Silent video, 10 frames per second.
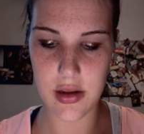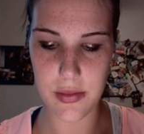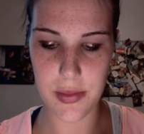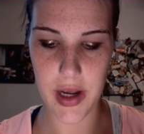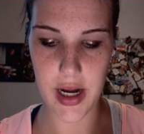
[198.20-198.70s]

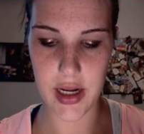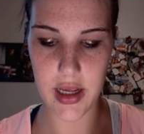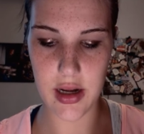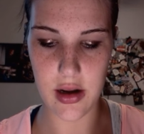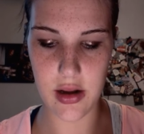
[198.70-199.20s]
patting
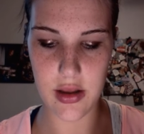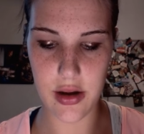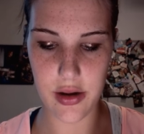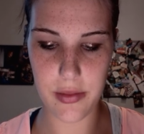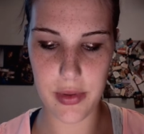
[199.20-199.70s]
it on
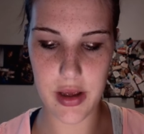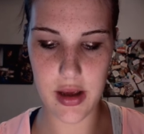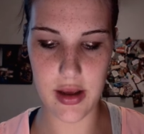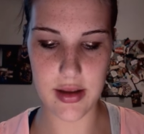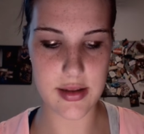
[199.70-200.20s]
there
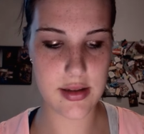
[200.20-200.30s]
because